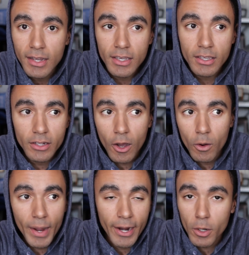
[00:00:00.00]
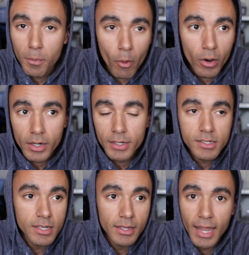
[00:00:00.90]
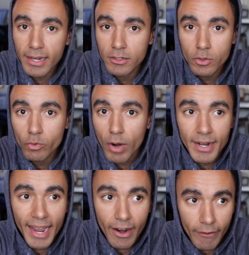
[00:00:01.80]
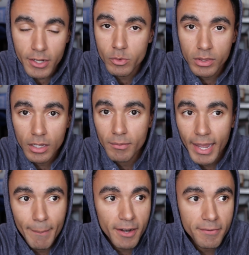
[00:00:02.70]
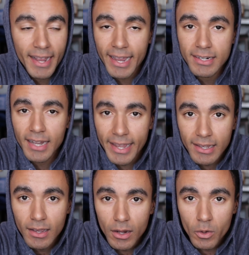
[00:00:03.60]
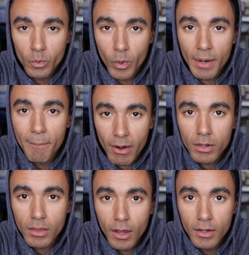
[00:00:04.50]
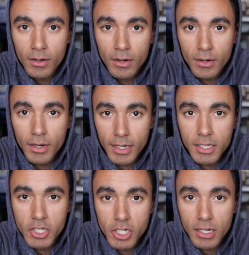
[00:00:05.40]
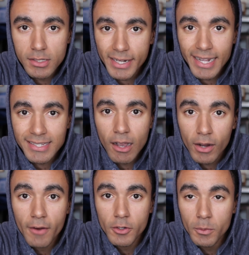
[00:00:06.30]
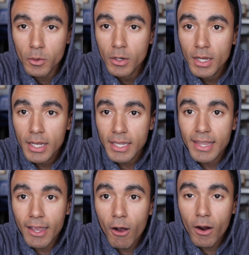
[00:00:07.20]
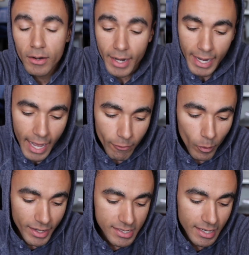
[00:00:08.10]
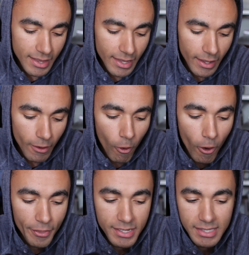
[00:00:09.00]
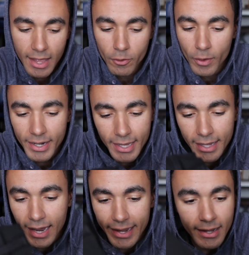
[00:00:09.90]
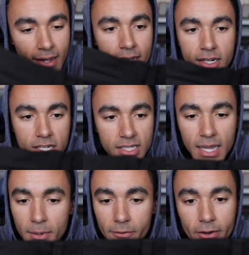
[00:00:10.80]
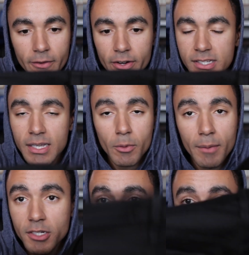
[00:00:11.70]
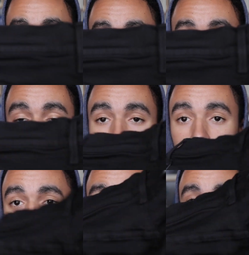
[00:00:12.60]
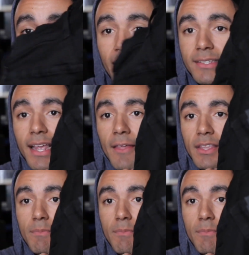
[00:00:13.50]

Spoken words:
you know, airports and like run errands with them. Like matter of fact, I could like run a marathon in these jeans. Like that's how comfortable they are. Like I haven't witnessed anything on this level. And again, like just keeping it very, very simple. I'm just pointing out these right here, hands down, the